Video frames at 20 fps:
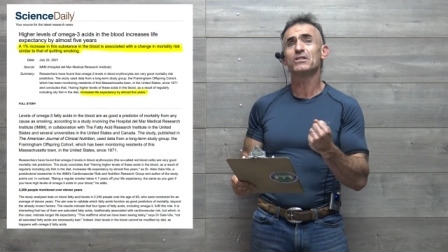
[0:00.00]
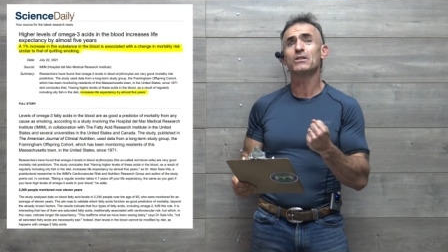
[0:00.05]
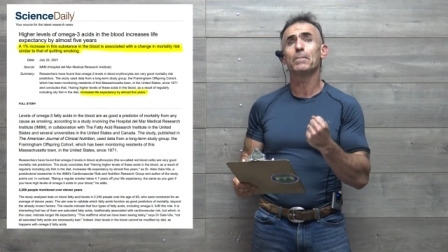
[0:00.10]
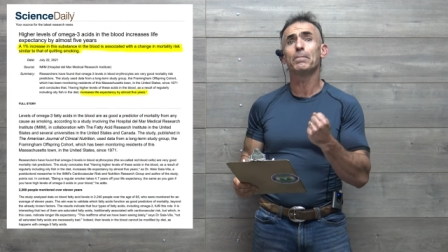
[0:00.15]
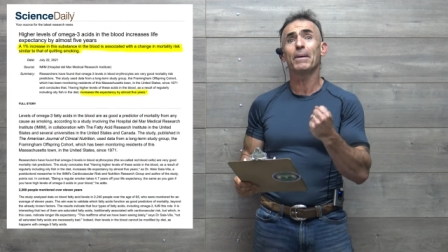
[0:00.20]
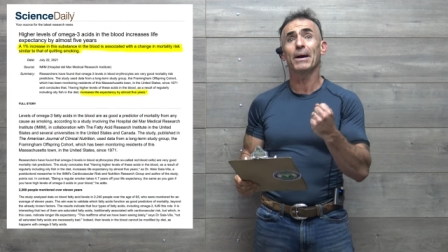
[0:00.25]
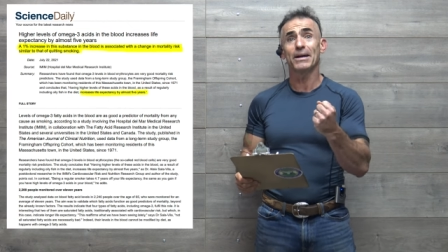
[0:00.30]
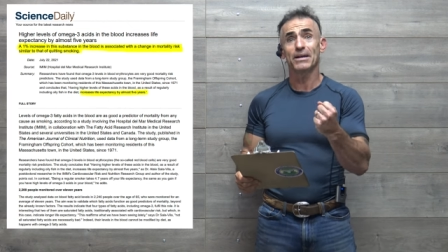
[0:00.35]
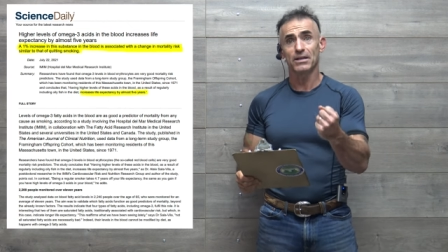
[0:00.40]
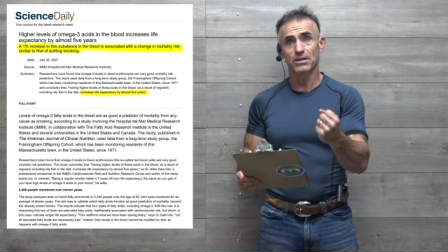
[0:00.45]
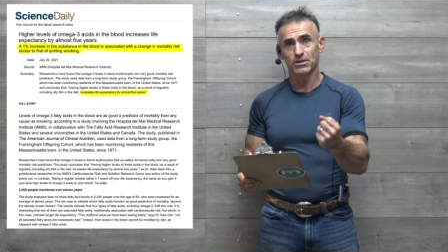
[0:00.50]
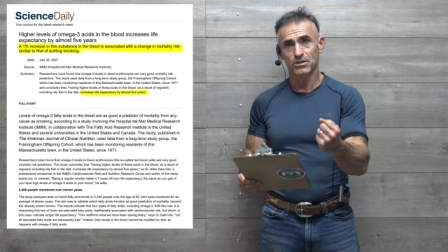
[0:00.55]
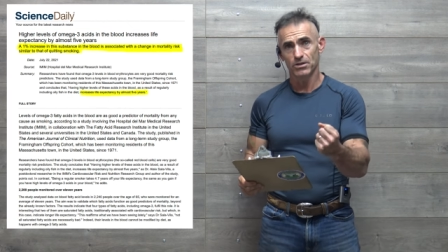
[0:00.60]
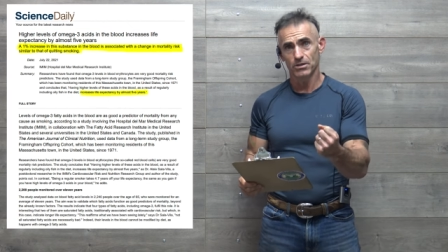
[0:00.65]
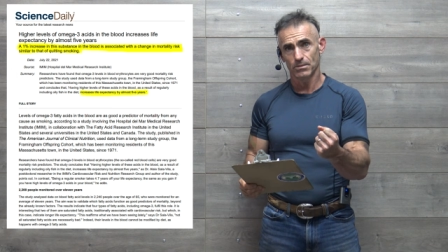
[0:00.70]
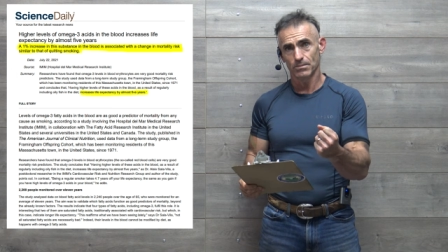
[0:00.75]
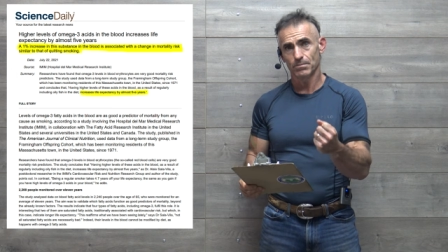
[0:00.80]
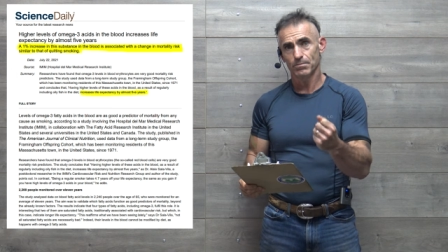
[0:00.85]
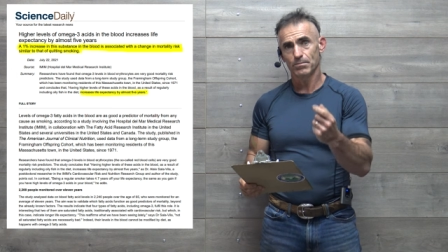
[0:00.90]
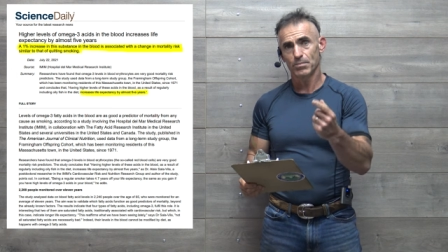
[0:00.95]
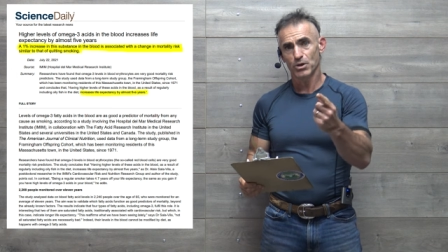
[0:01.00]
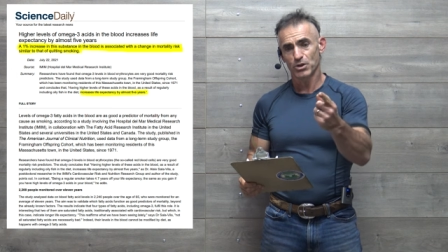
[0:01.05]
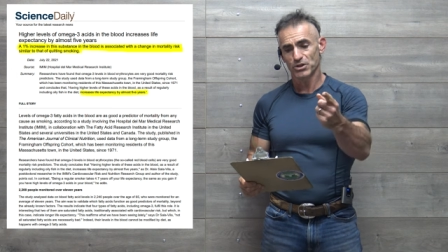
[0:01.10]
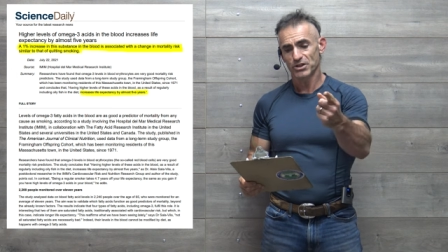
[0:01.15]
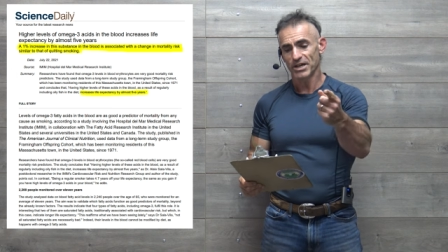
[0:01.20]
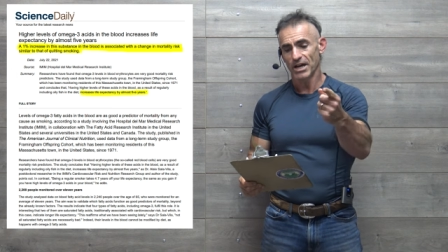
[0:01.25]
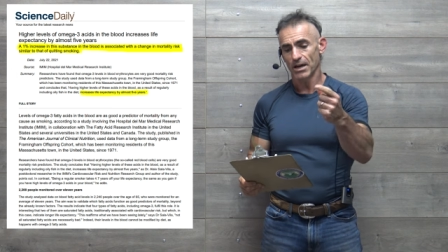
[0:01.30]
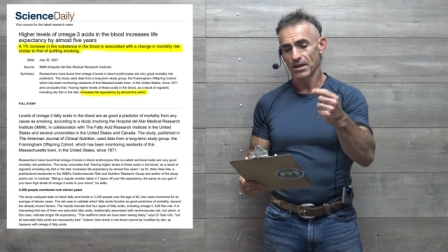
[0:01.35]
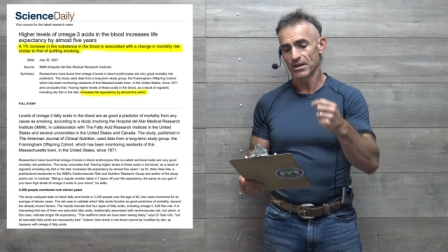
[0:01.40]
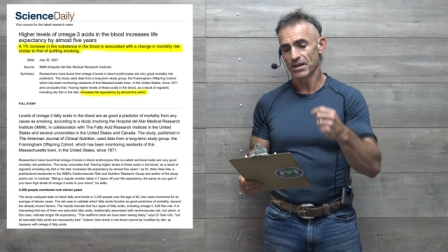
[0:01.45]
to bite into, per
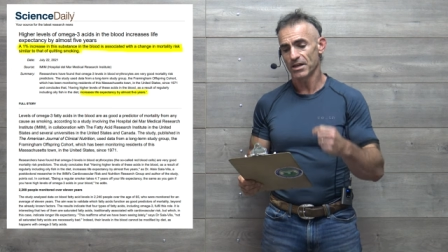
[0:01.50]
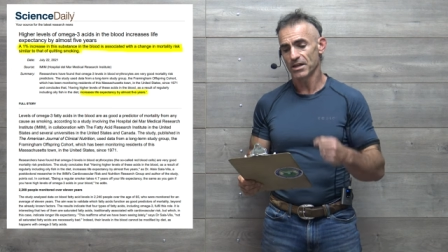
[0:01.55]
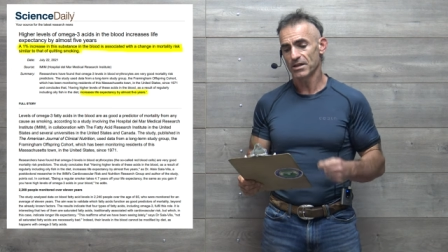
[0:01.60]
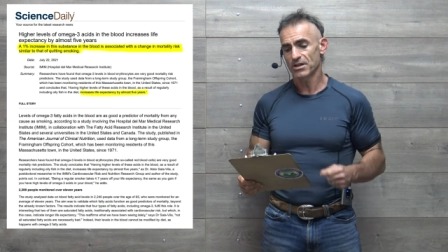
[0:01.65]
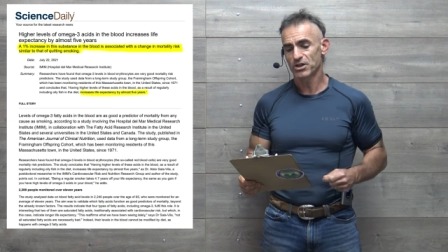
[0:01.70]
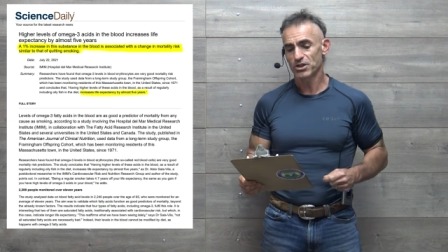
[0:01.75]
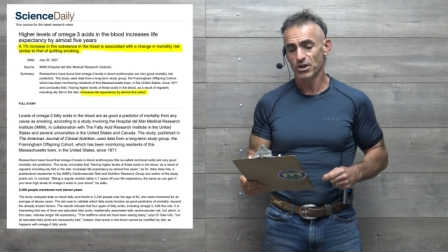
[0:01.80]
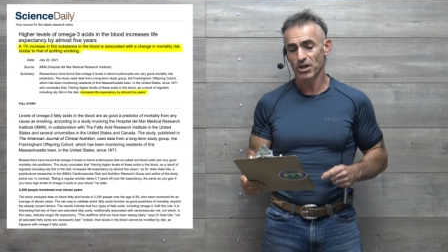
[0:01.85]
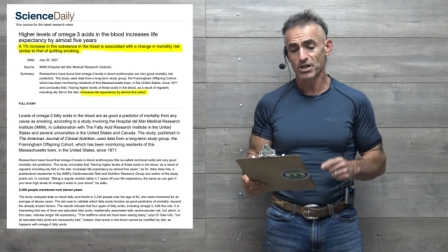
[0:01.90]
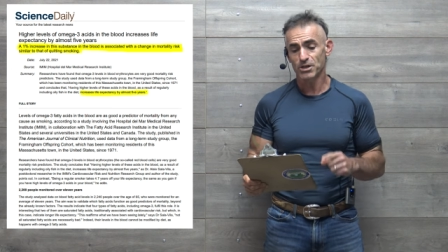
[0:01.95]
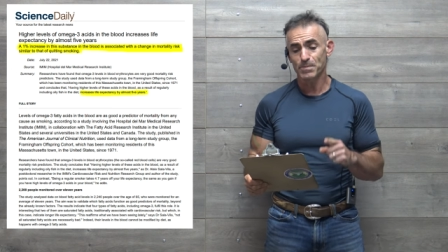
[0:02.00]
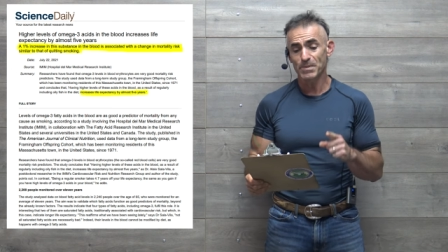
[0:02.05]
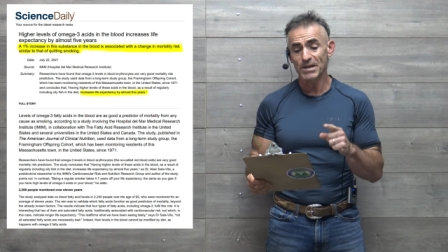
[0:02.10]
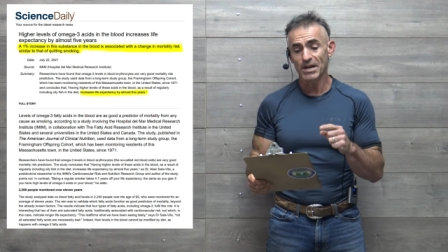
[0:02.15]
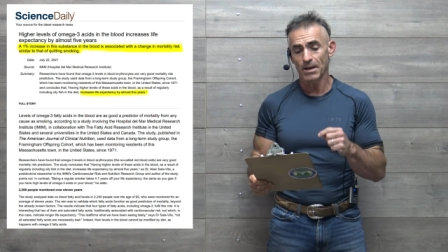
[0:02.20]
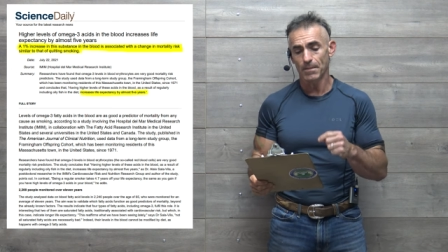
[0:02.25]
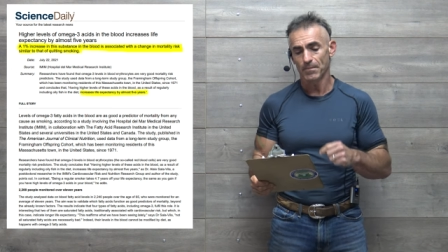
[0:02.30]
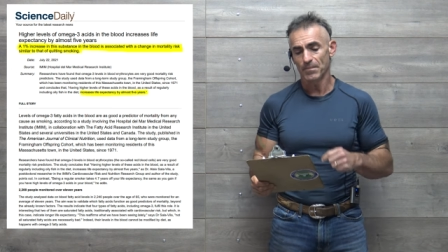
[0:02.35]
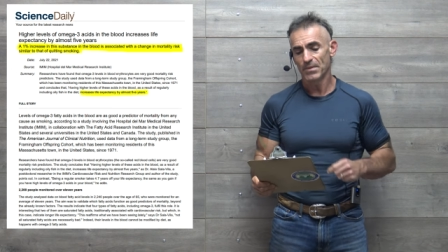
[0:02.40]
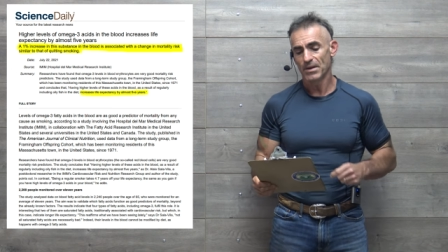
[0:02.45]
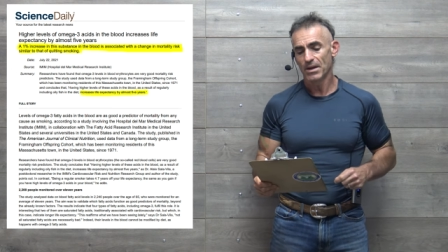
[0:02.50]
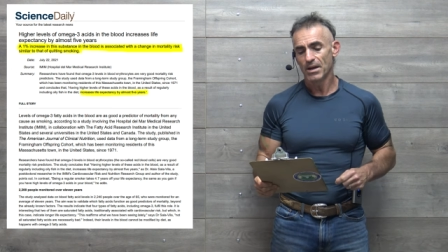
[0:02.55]
se. So let's begin.